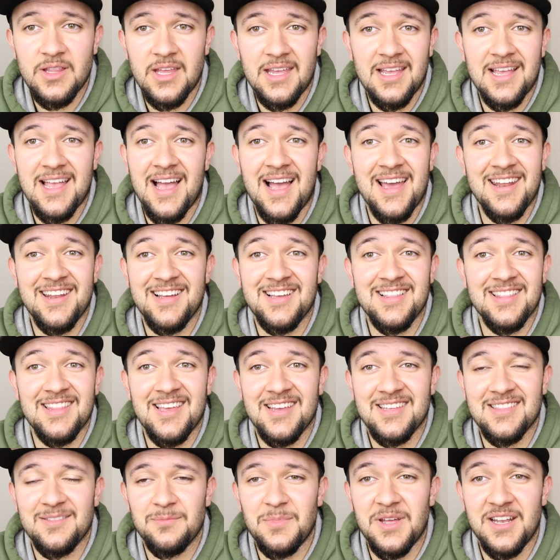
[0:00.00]
They kind
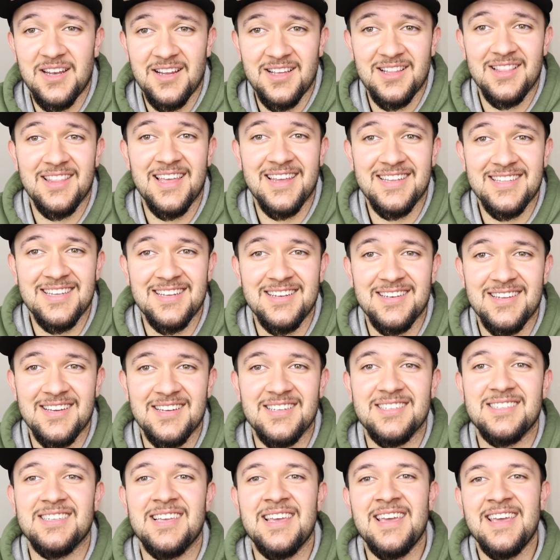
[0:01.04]
of been collecting
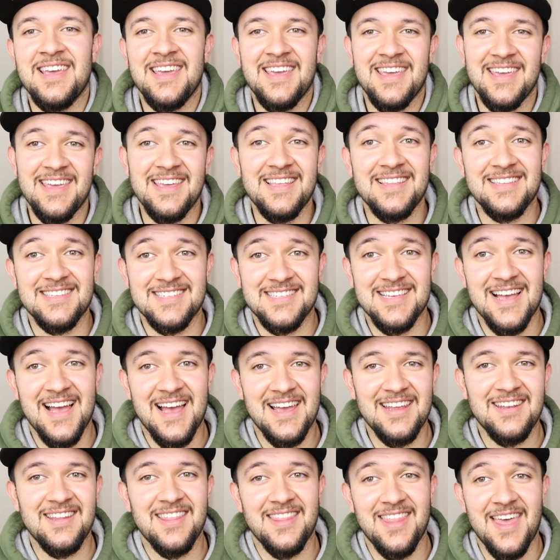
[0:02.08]
dust
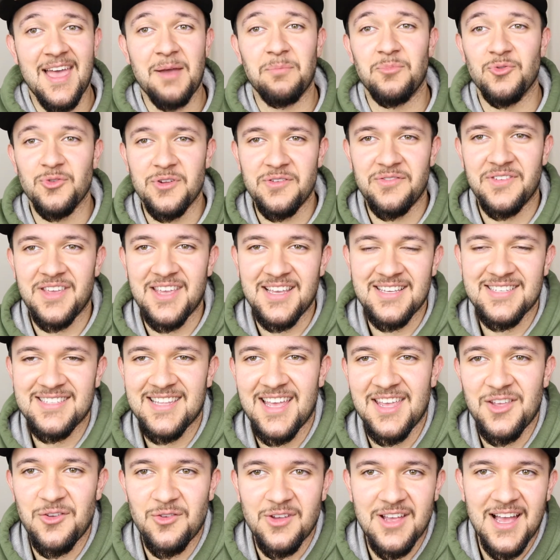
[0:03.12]
inside that briefcase
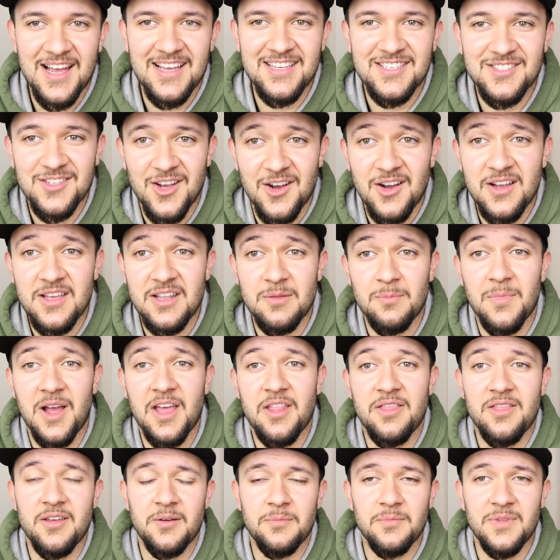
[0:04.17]
that you guys saw in my
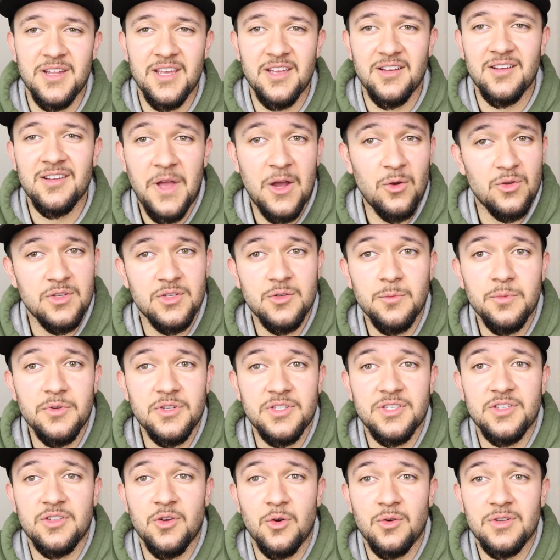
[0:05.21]
thumbnail. I was super
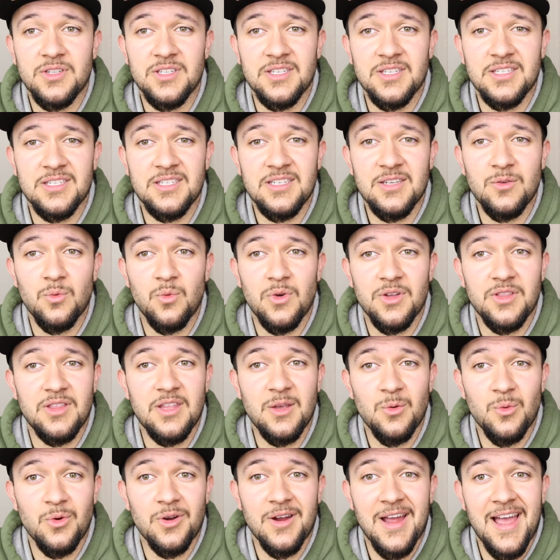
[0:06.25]
stoked to see what
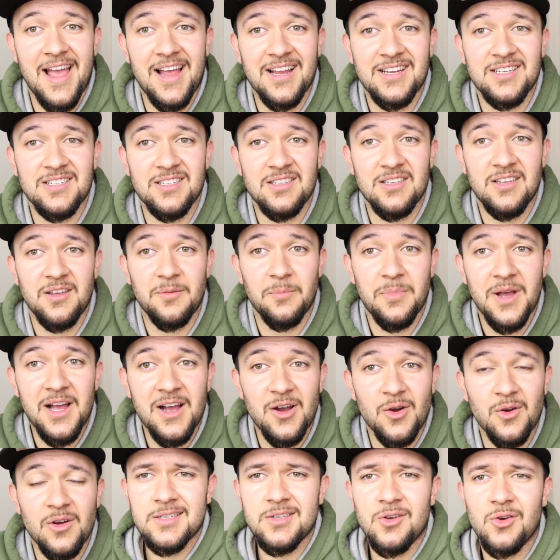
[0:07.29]
they were actually
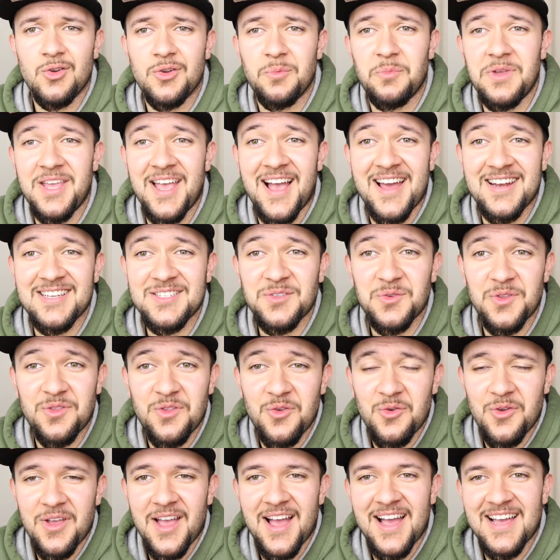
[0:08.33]
about. So to be honest with
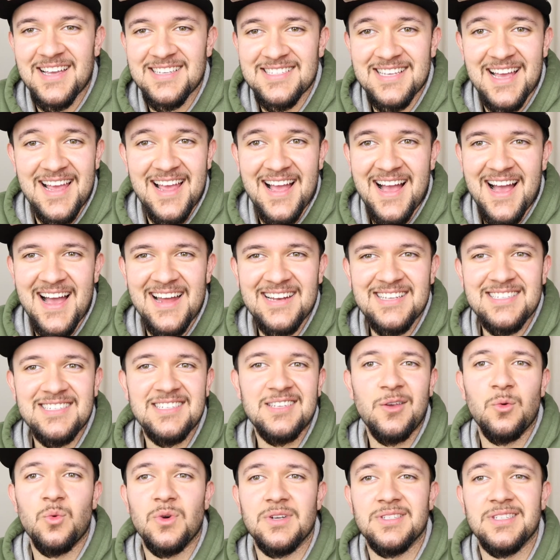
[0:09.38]
you guys, I
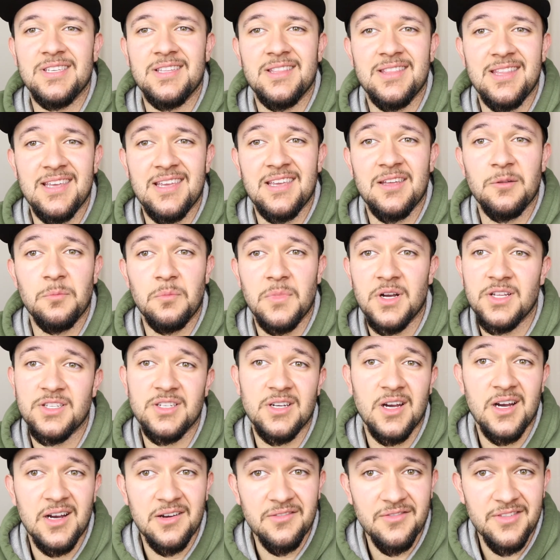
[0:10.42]
honestly wasn't thinking
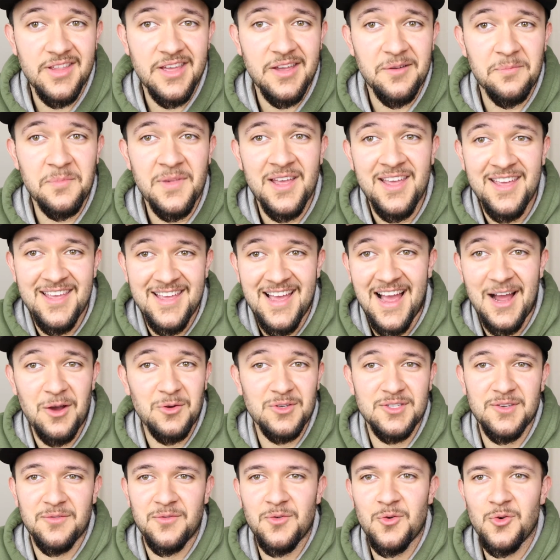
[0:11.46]
much of them. I
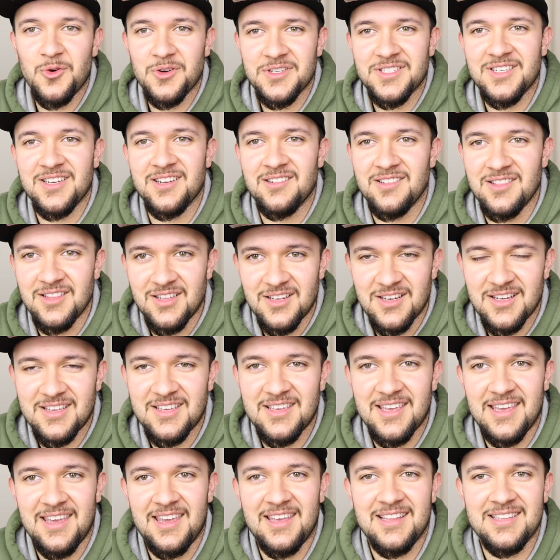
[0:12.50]
was of course gonna
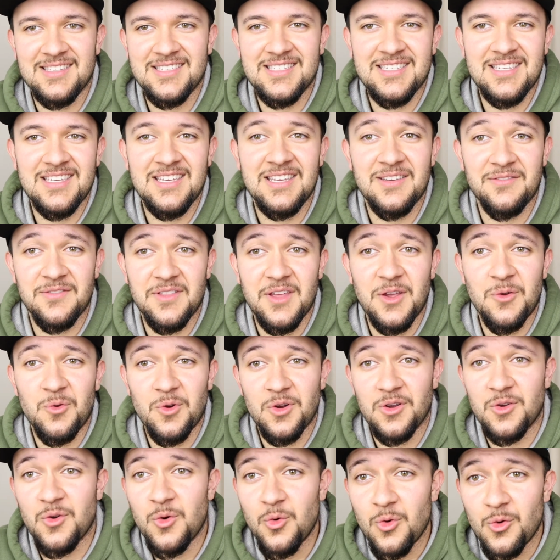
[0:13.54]
look and see if they
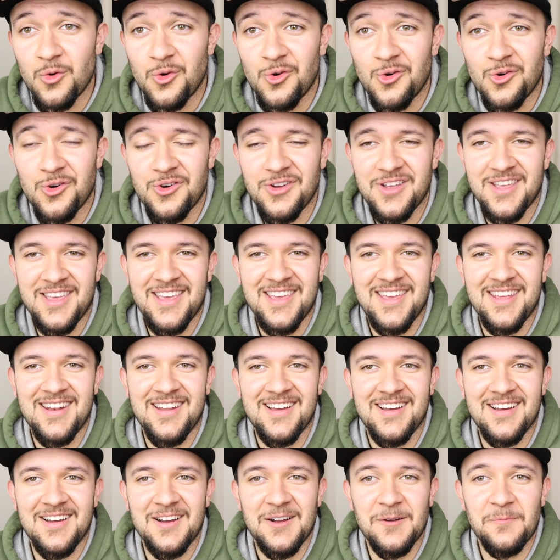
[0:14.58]
were cool and
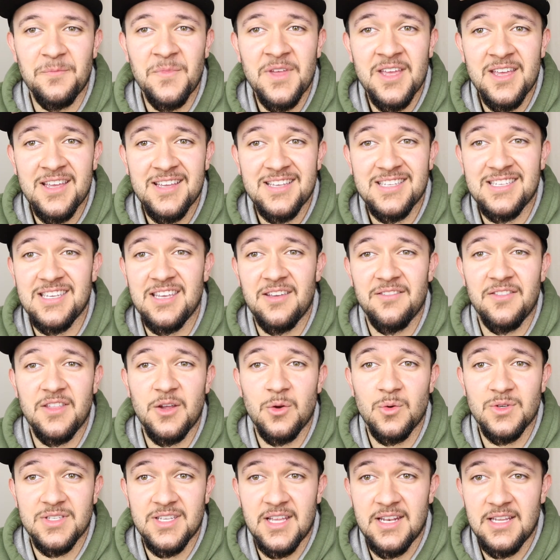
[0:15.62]
see if
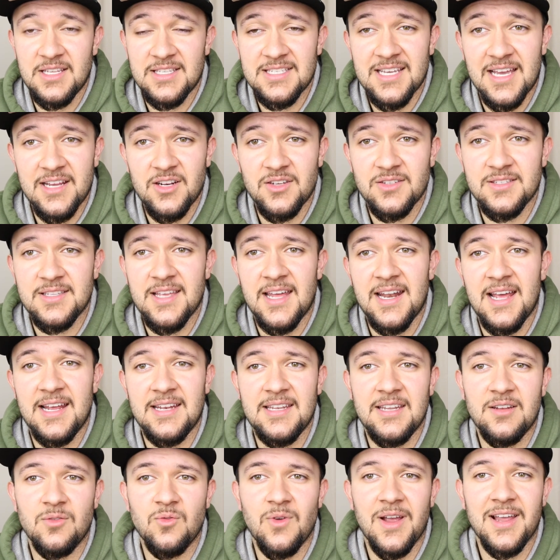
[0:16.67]
there was any titles that I
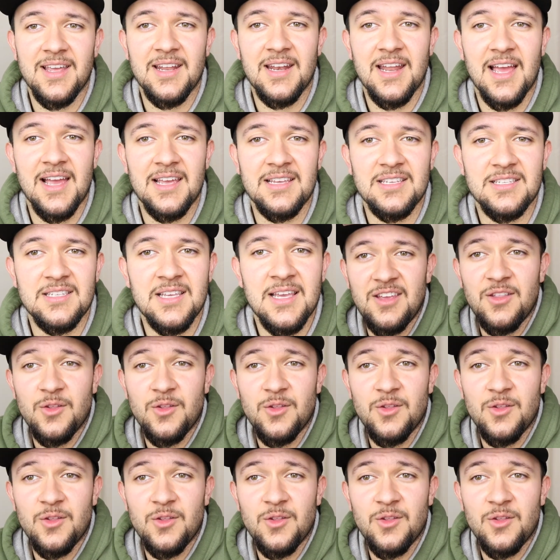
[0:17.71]
did recognize.